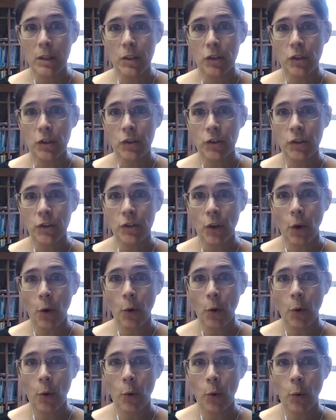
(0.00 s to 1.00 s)

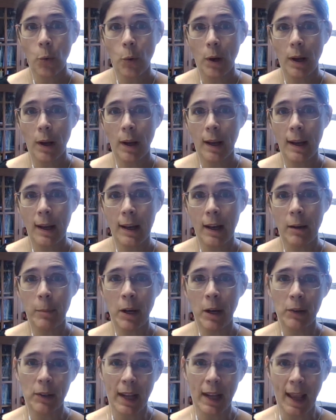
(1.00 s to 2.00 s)
So
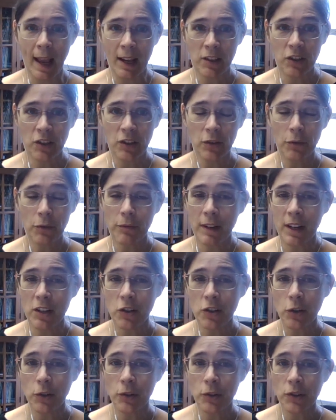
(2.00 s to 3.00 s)
about action
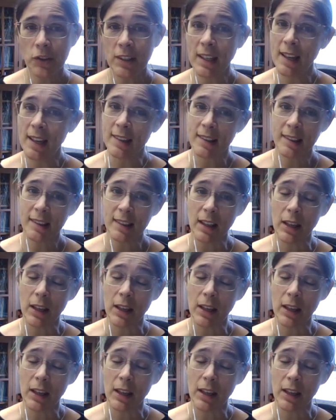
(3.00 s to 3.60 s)
thresholds, yes,